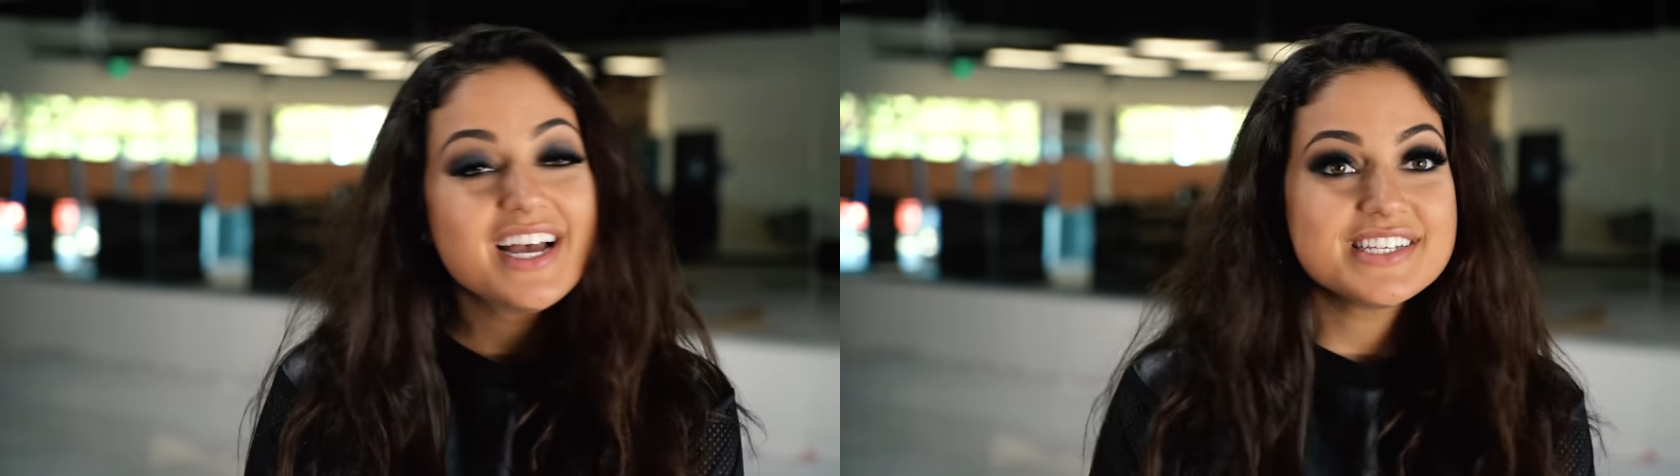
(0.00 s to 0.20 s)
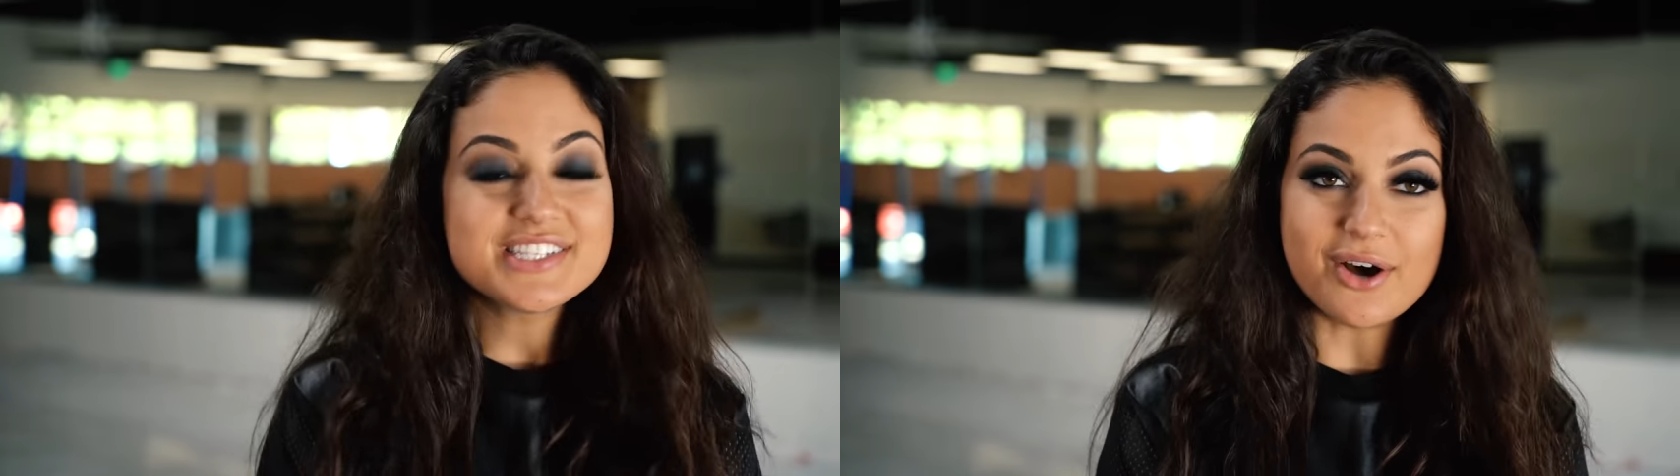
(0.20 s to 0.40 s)

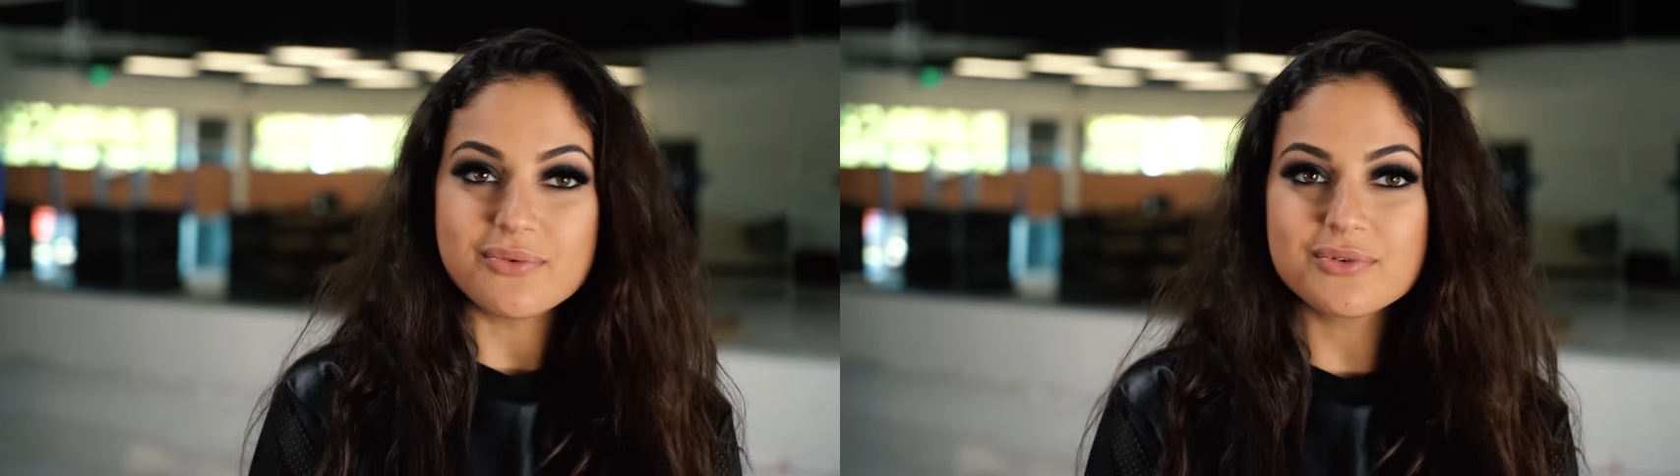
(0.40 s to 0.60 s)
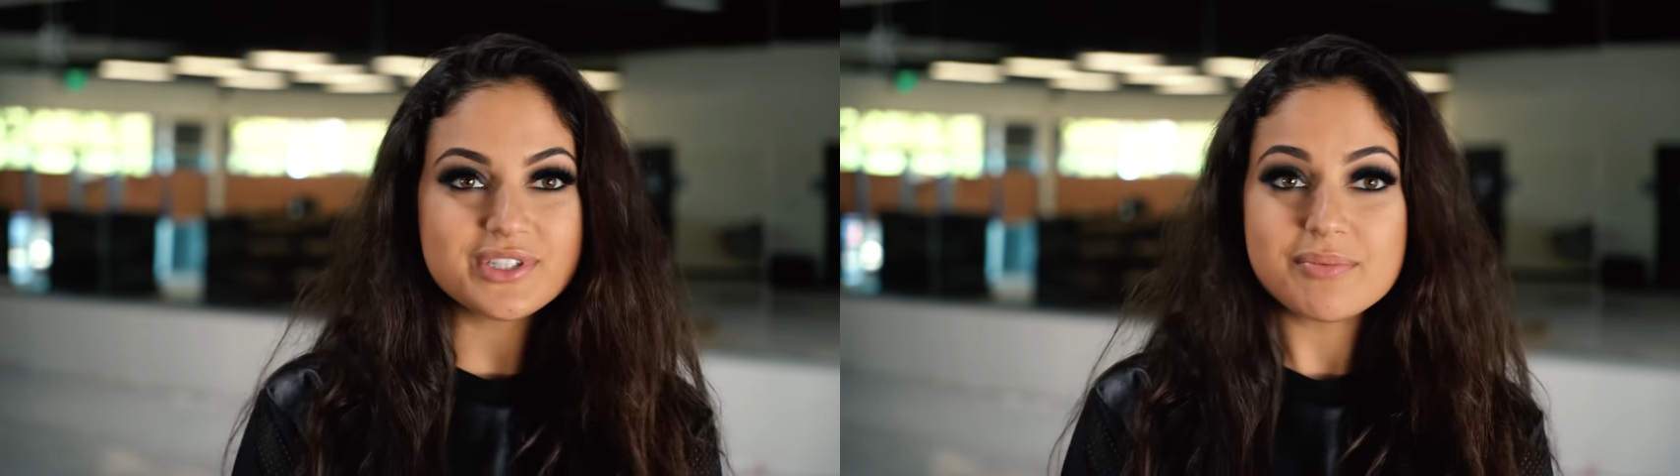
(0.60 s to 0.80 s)
So,
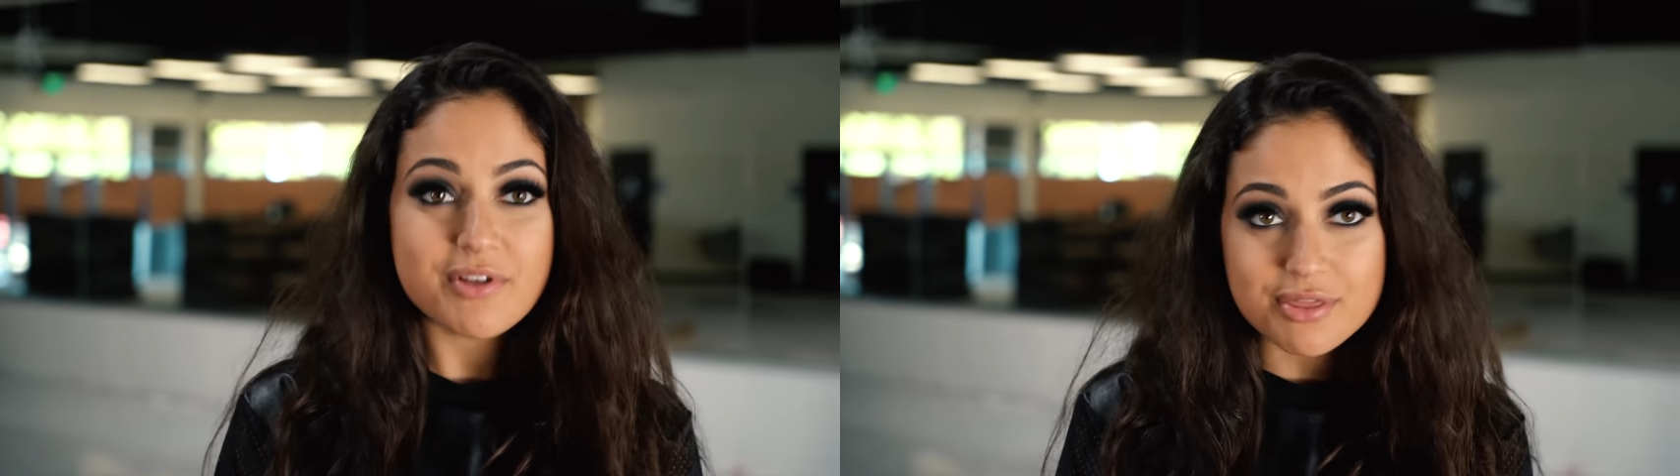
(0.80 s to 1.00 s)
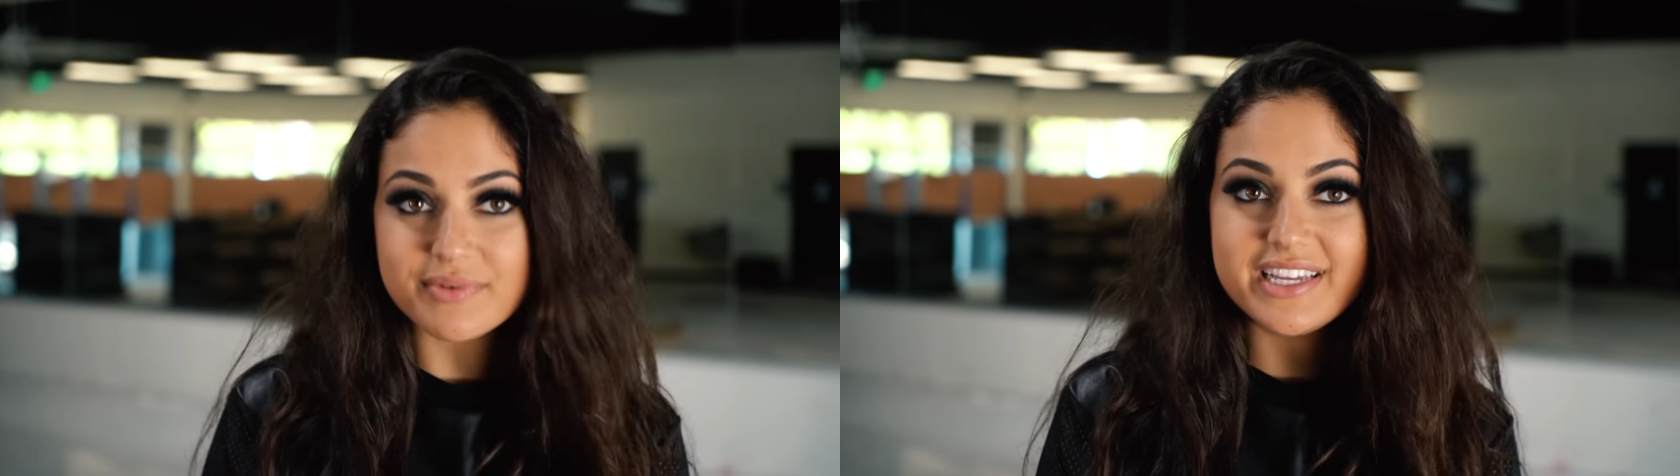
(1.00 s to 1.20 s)
rule
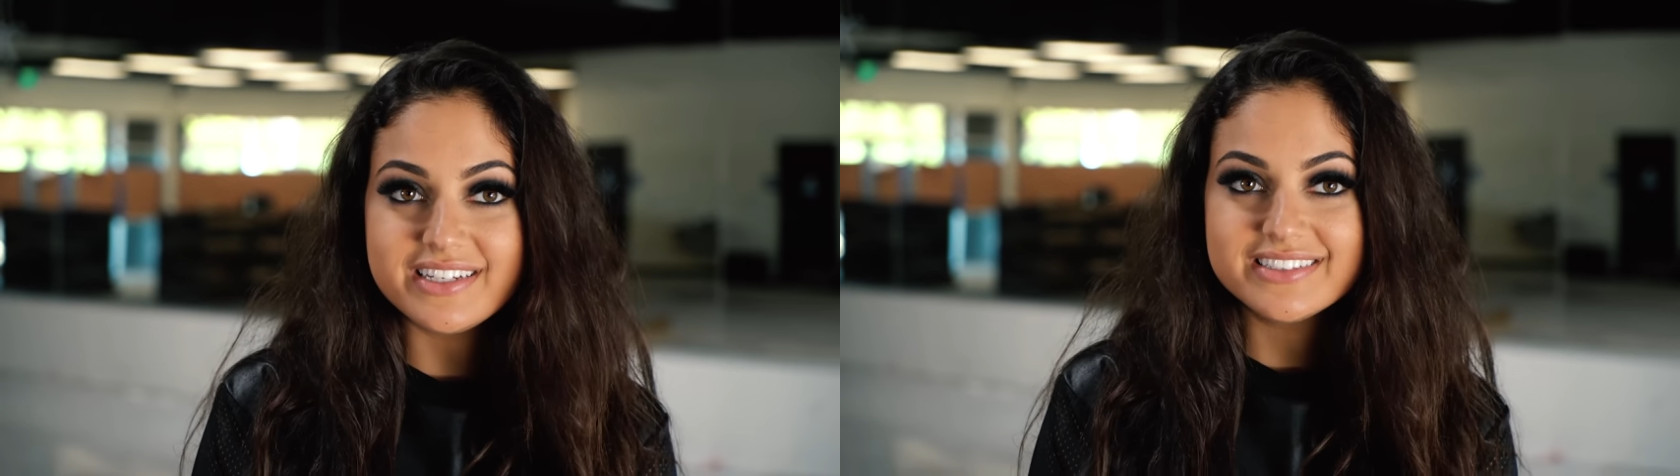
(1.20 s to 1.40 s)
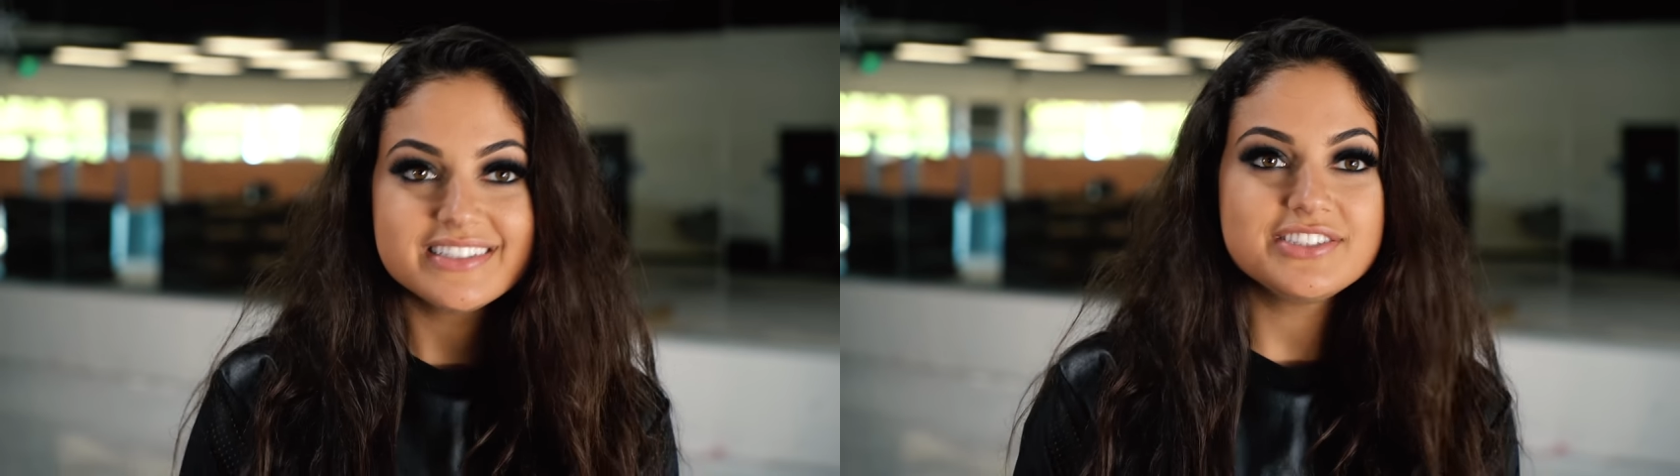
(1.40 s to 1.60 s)
number three,